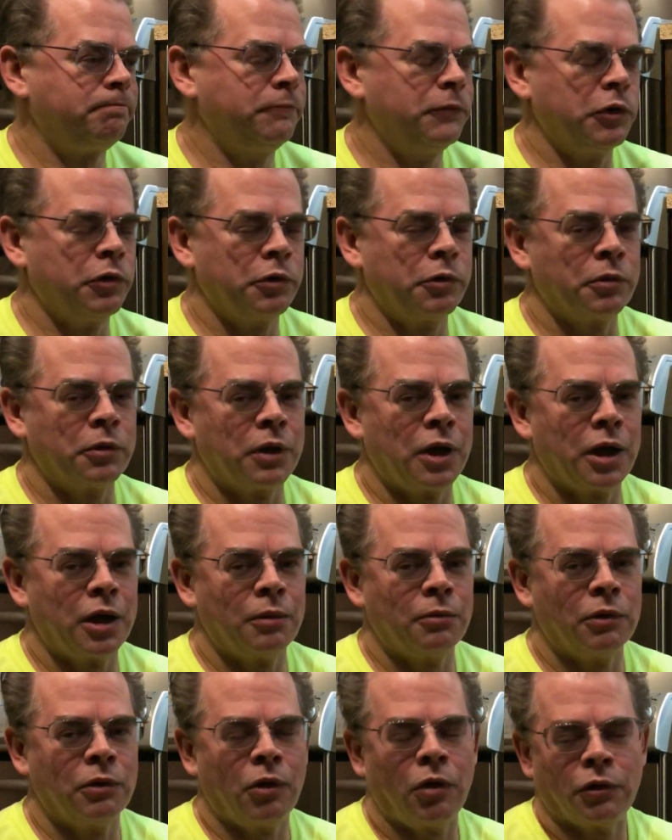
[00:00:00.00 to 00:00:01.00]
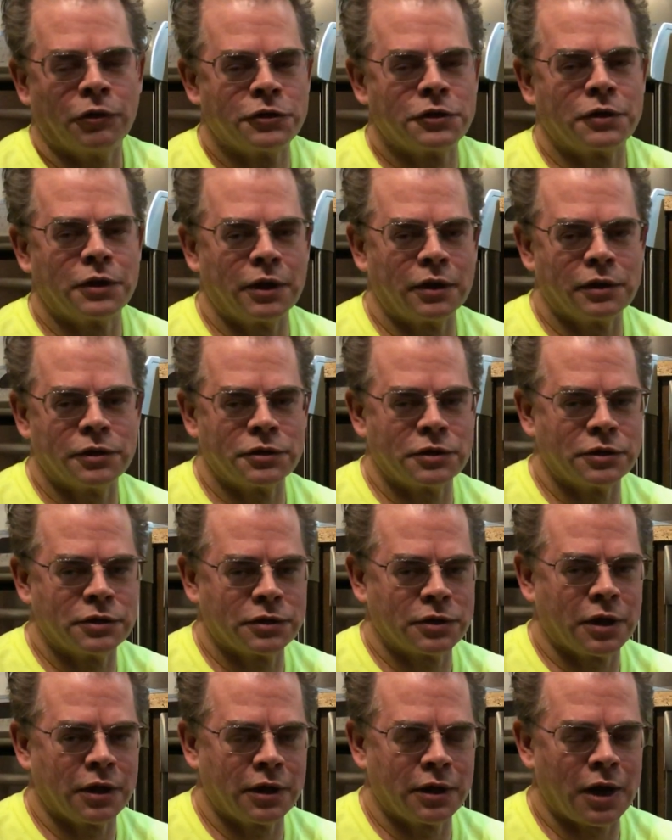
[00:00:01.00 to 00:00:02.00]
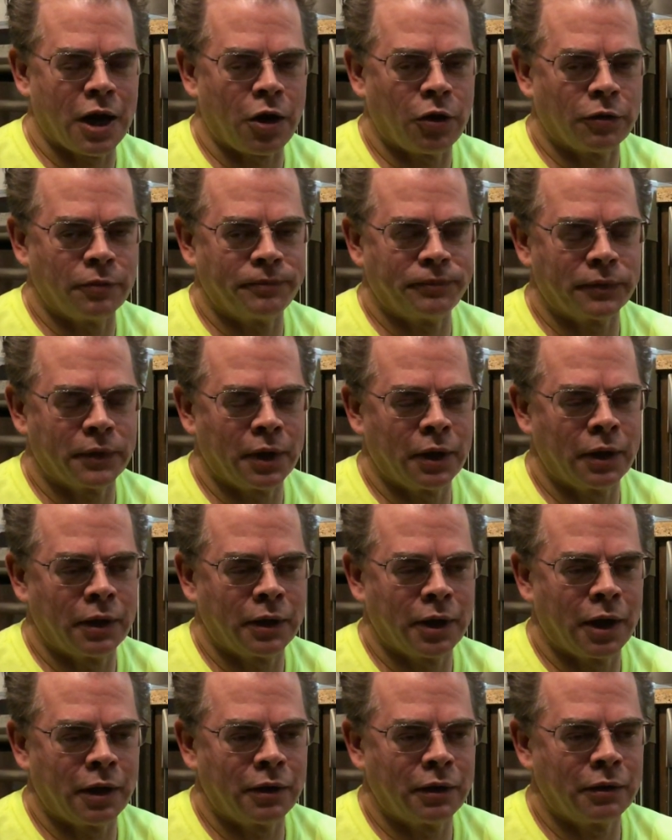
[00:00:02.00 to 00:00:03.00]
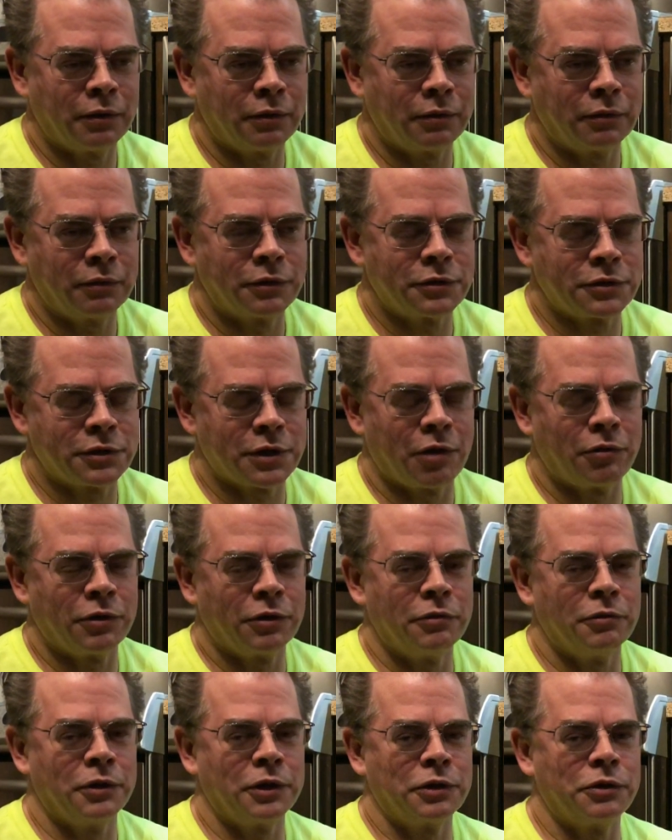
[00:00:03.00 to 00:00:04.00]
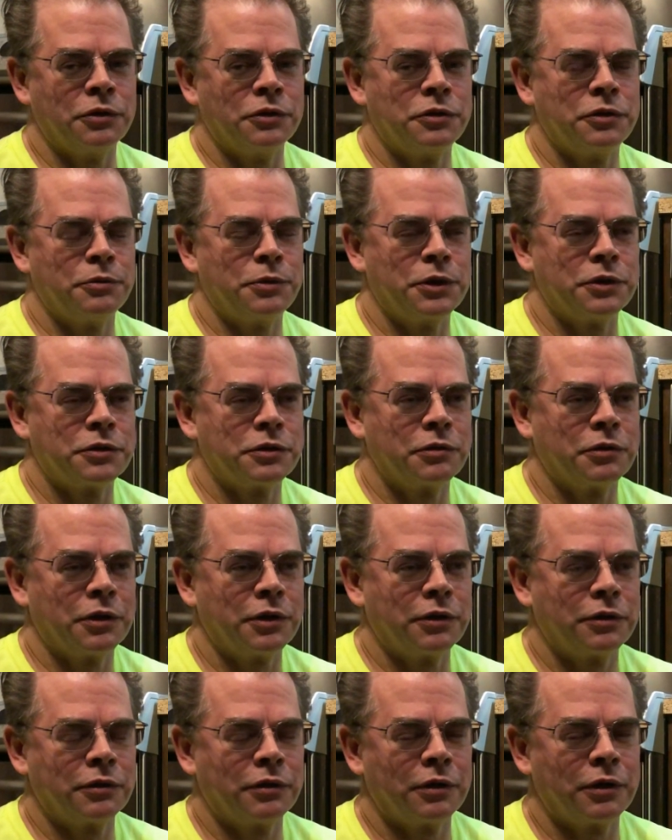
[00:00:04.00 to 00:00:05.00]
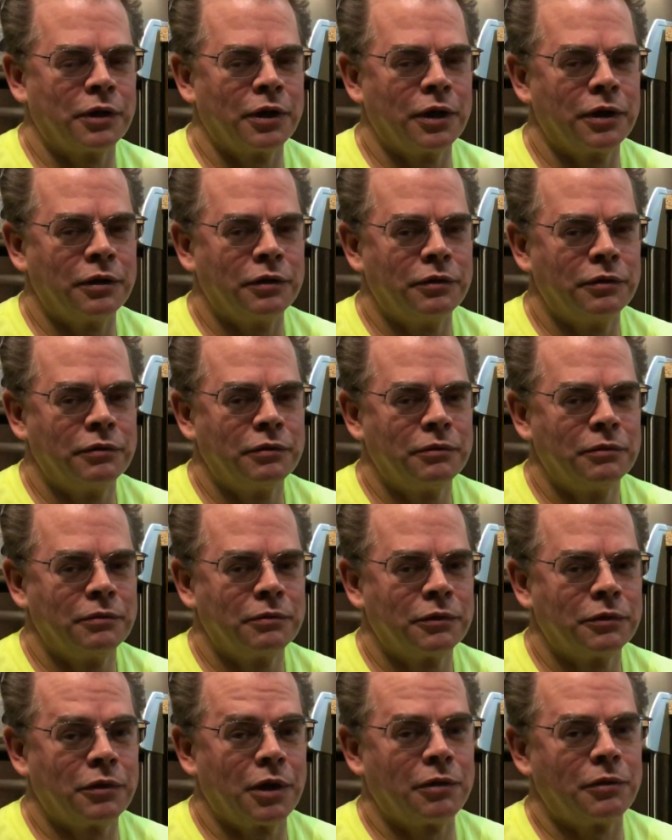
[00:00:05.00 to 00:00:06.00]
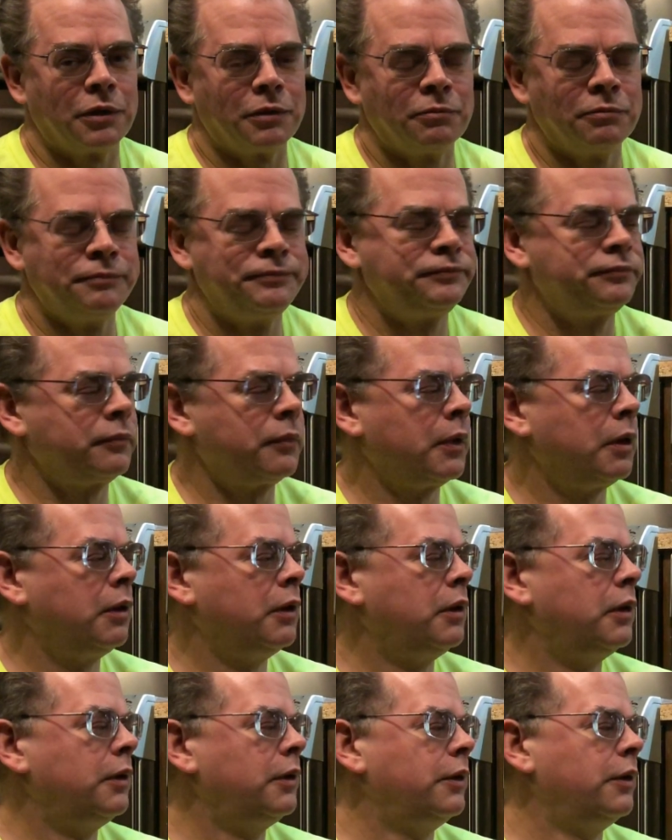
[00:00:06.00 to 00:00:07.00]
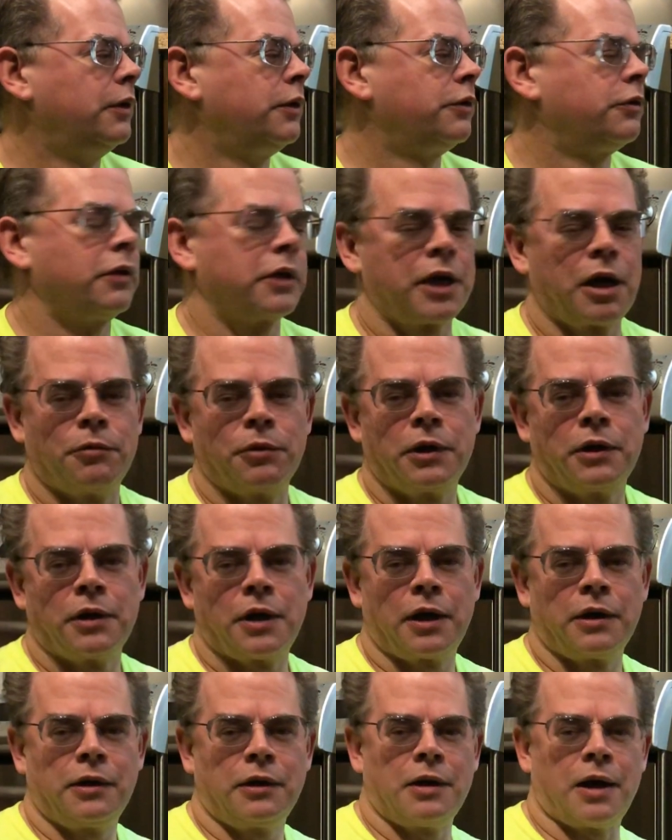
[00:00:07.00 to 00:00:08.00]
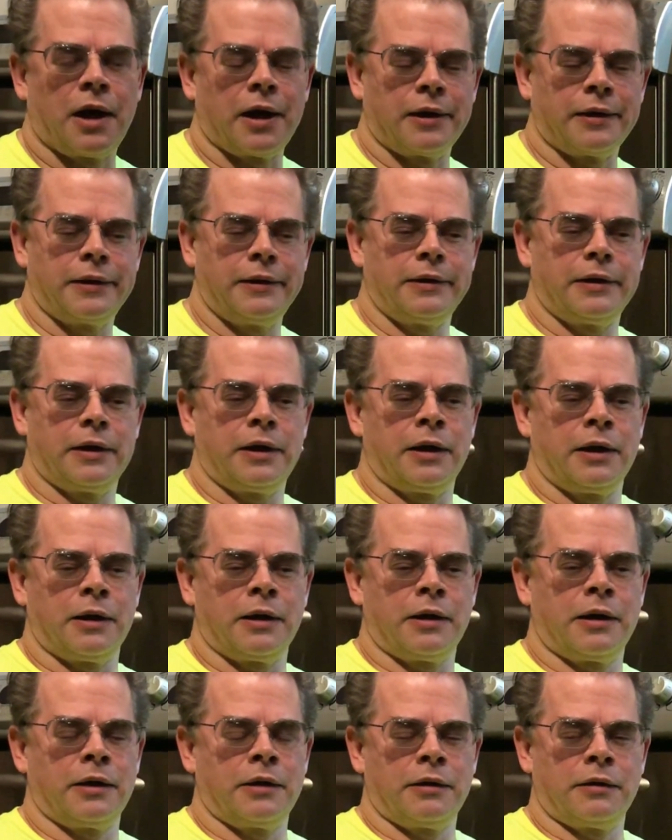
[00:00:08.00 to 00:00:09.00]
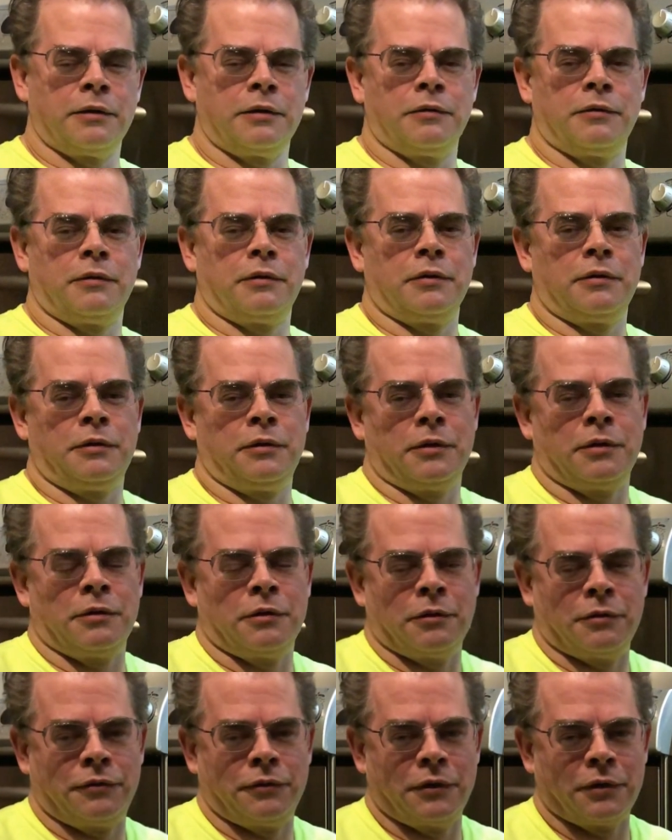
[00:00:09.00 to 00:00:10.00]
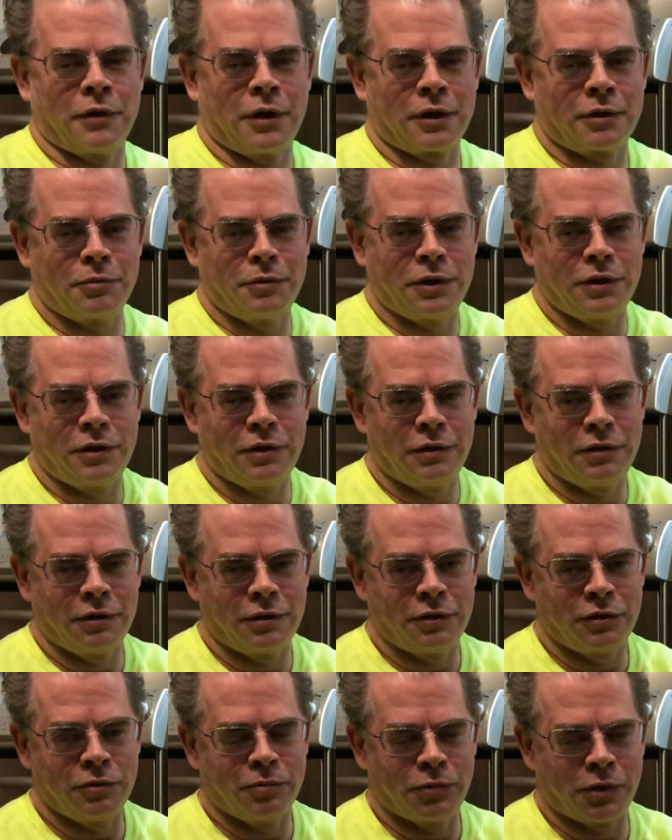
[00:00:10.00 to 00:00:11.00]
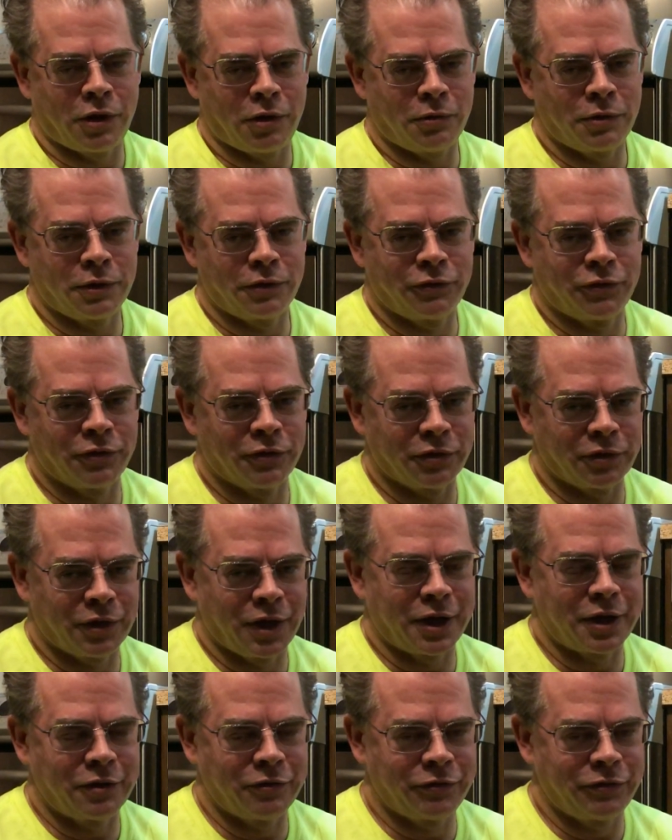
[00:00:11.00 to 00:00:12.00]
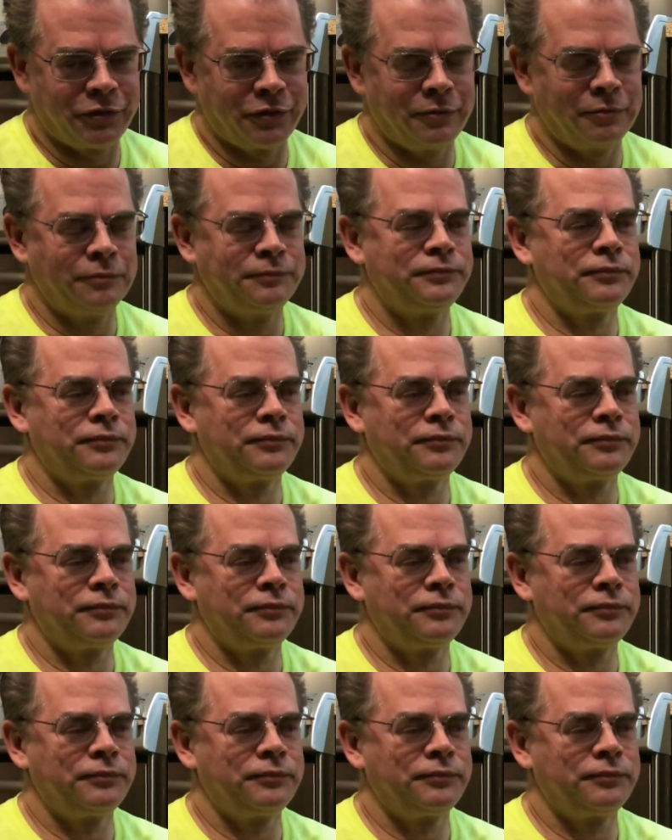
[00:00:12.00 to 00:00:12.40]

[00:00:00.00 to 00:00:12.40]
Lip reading: very reliable, all stainless inside and out, and that sounded really good to me, so I thought I'd try one. So I got one in '99, and you know, if you're like me and you bought one for life,